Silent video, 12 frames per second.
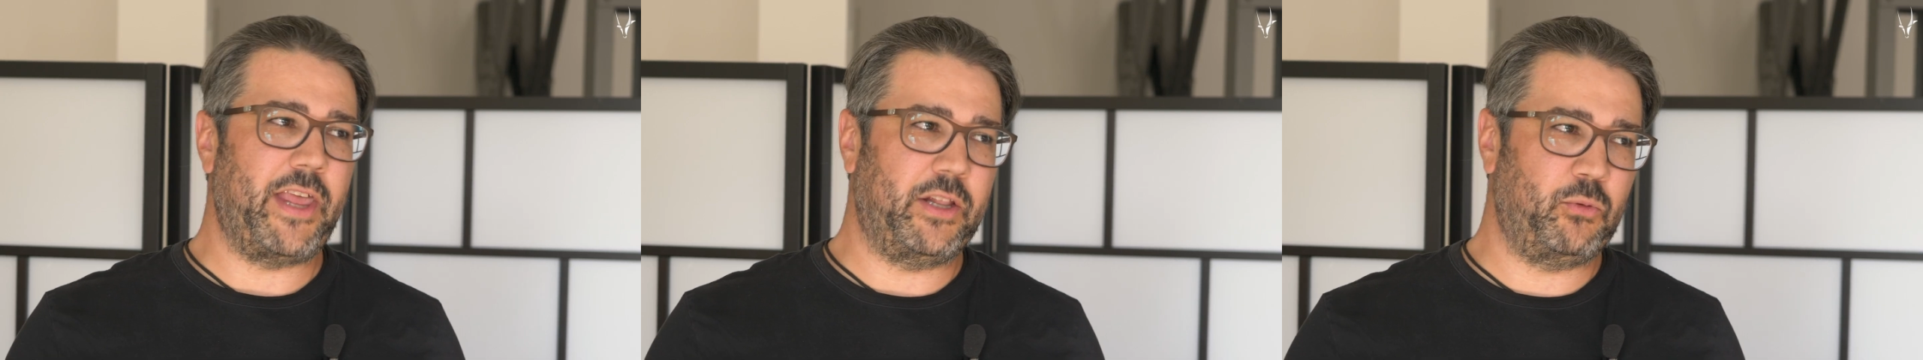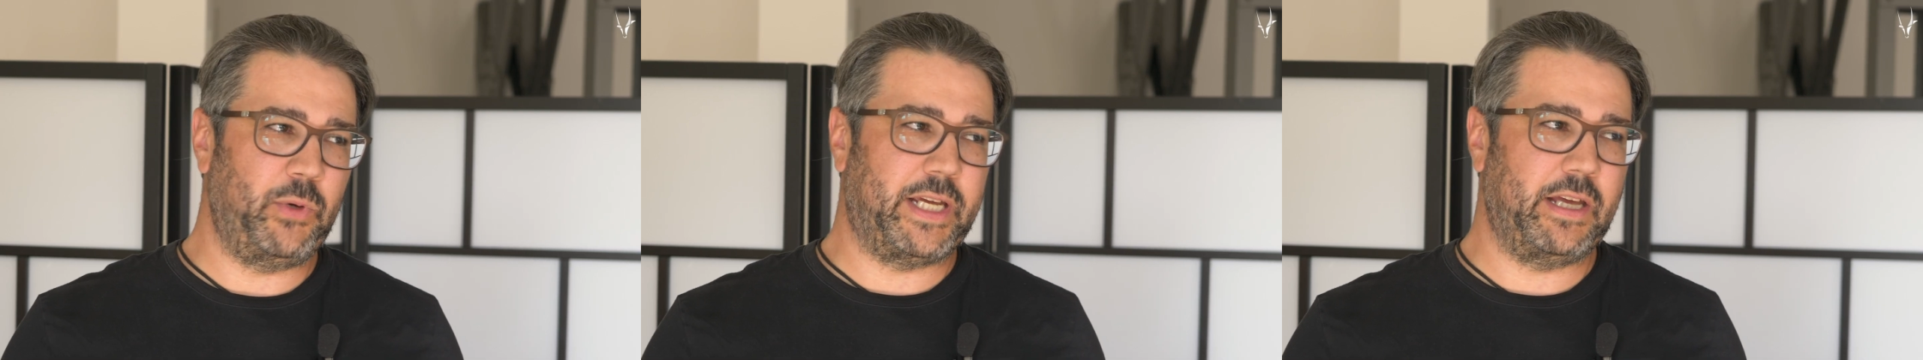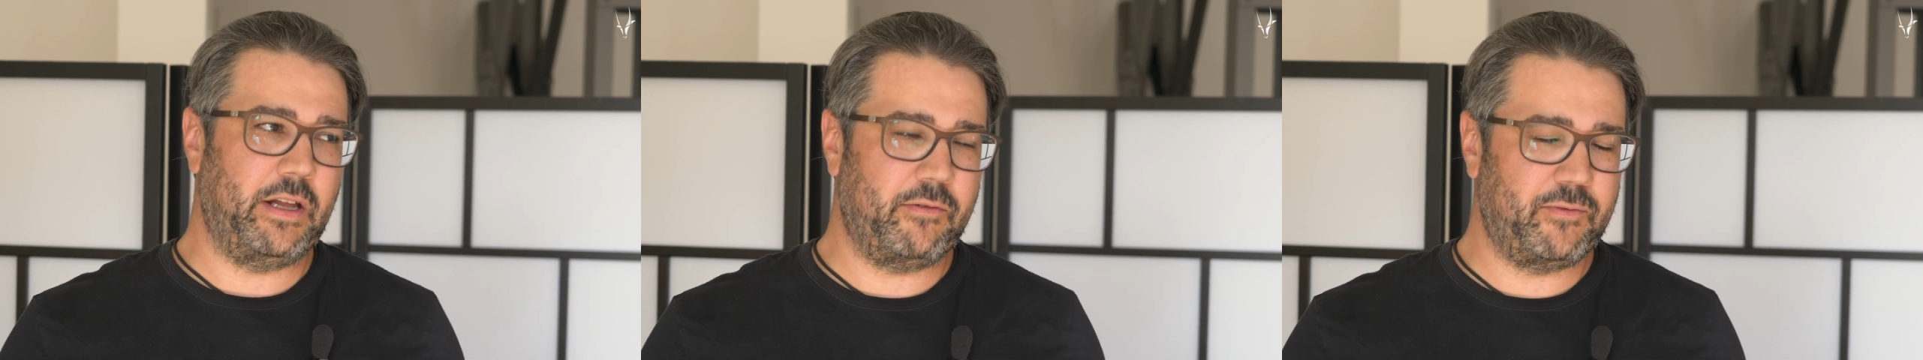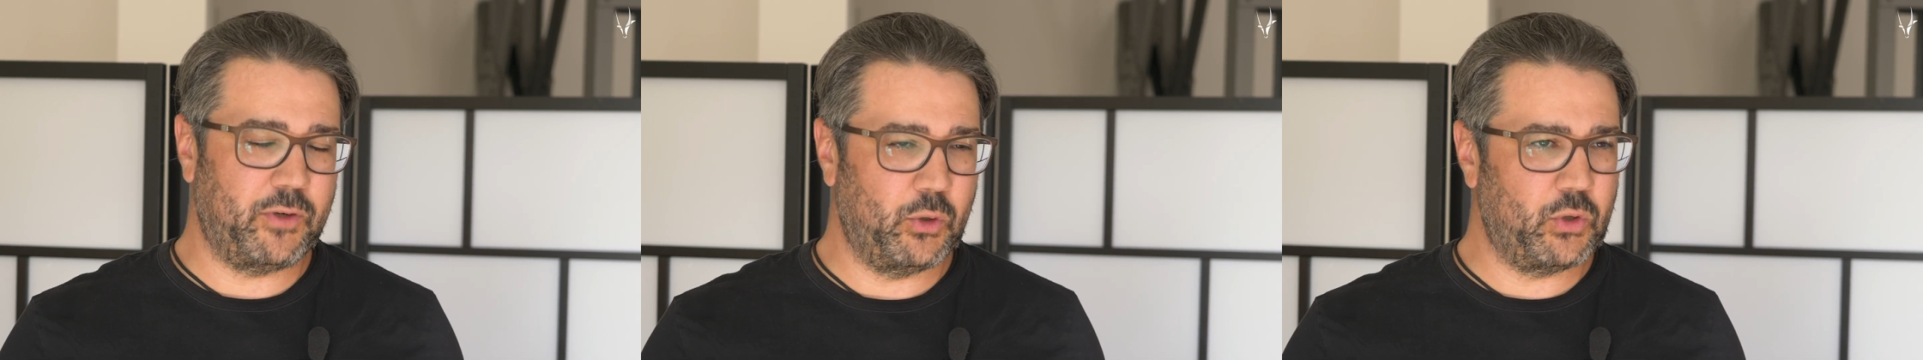that, we can
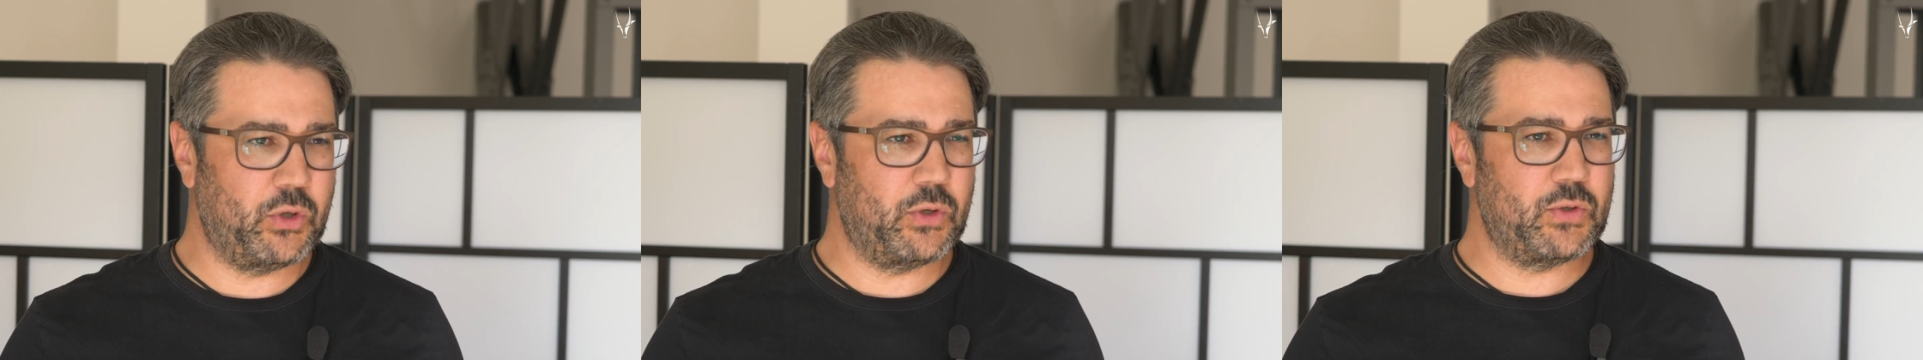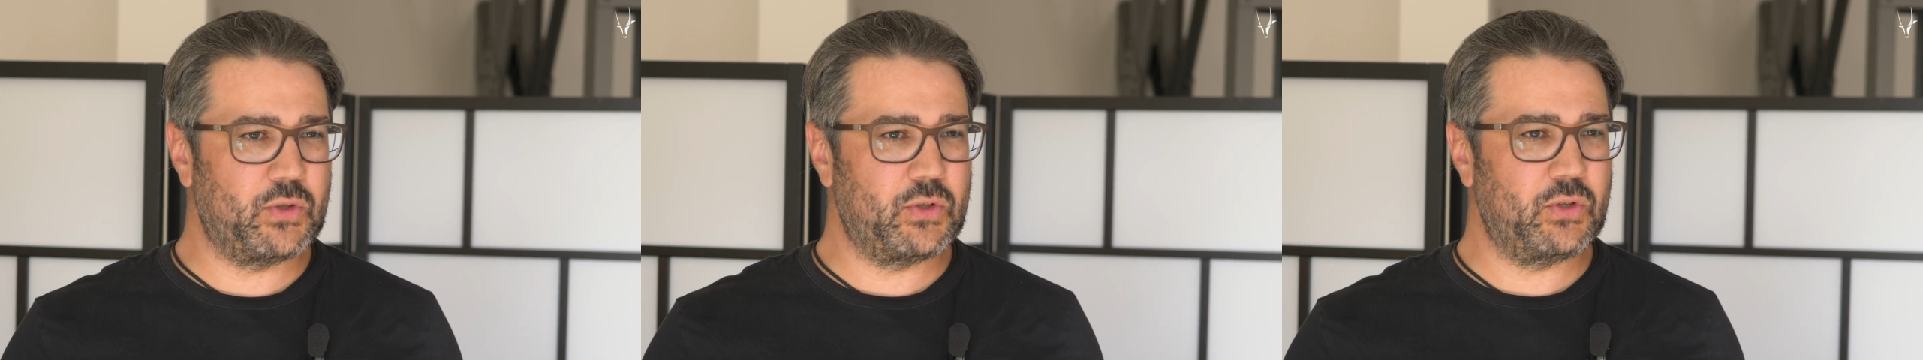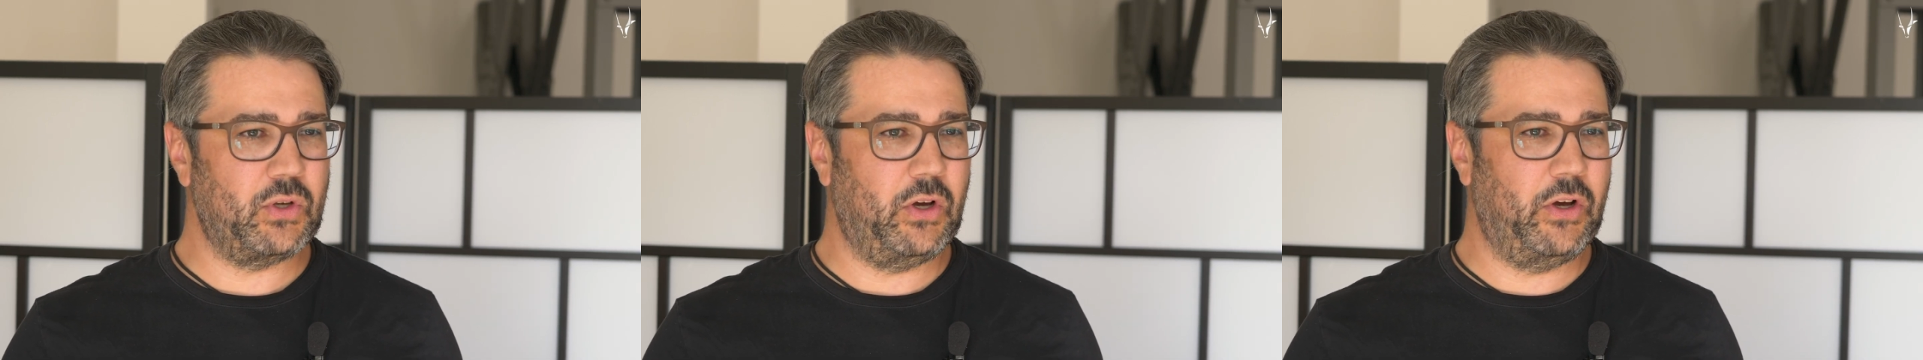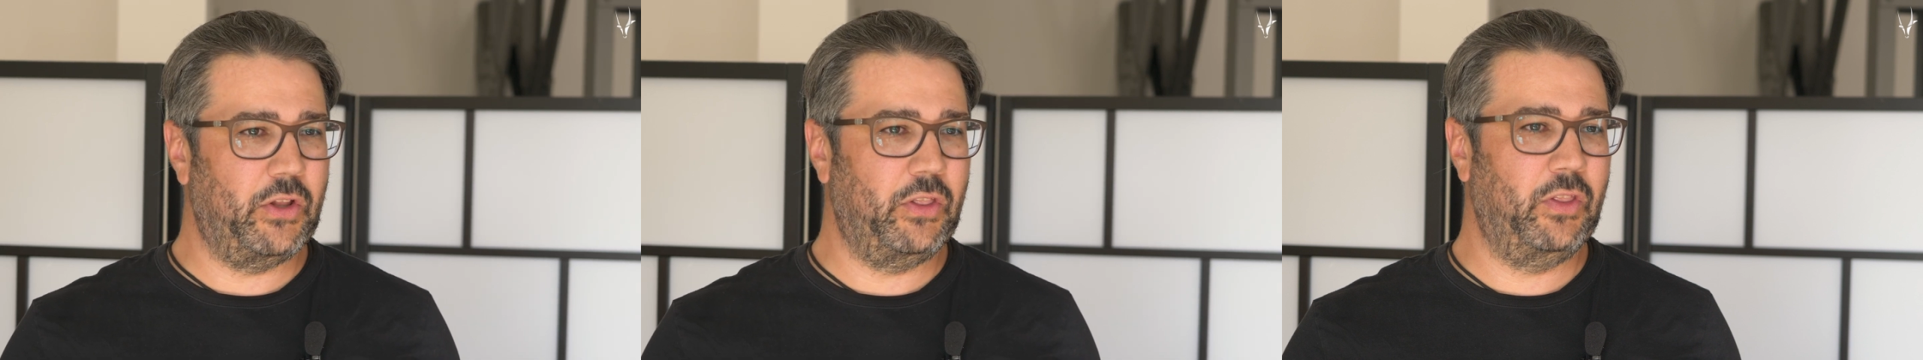focus
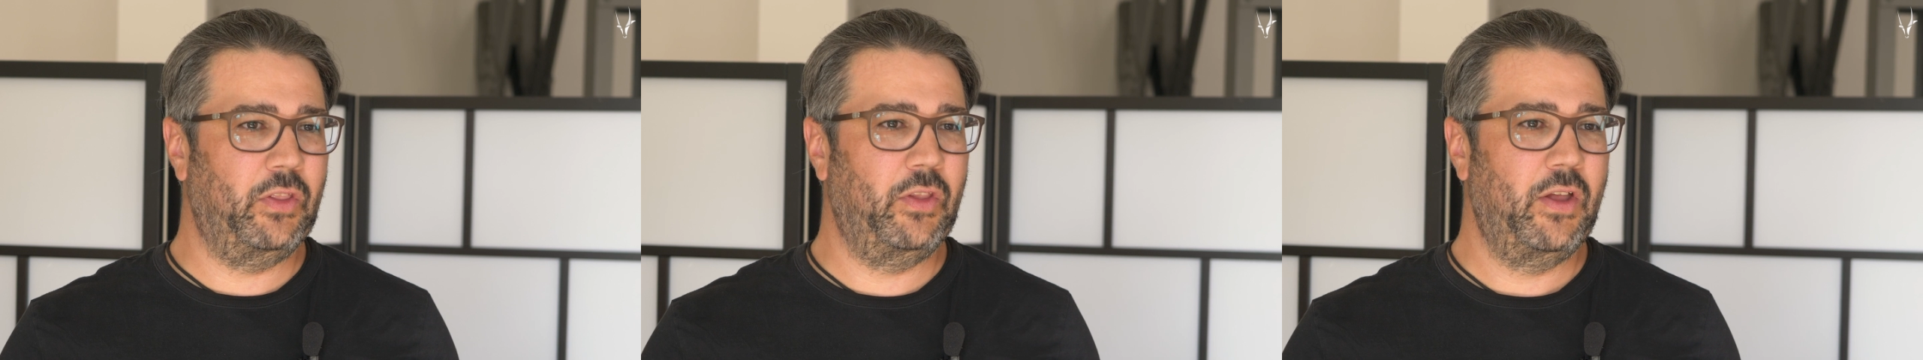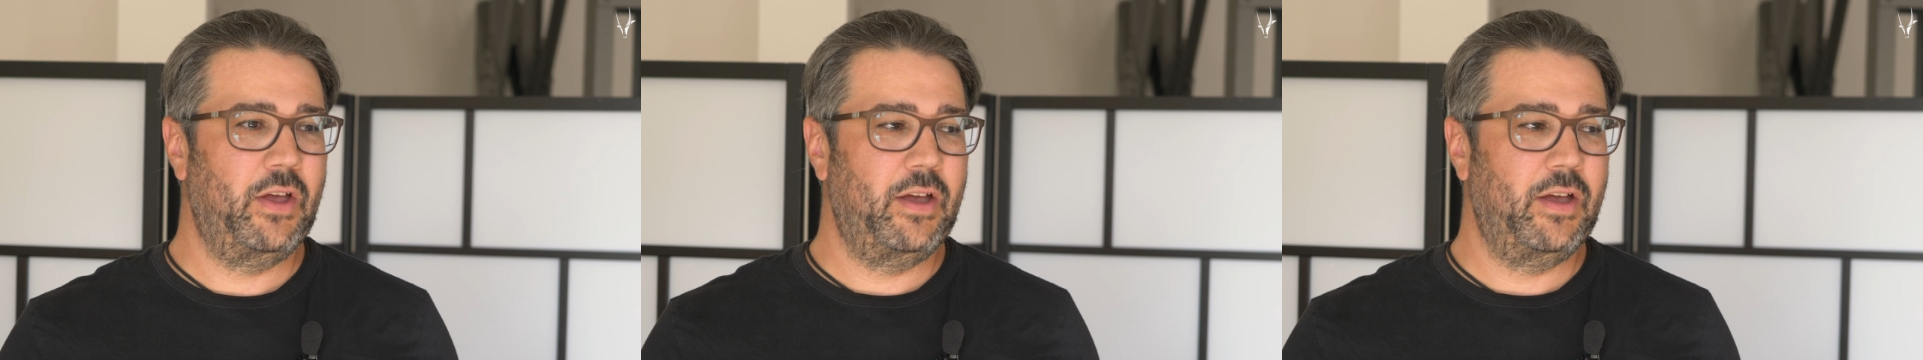on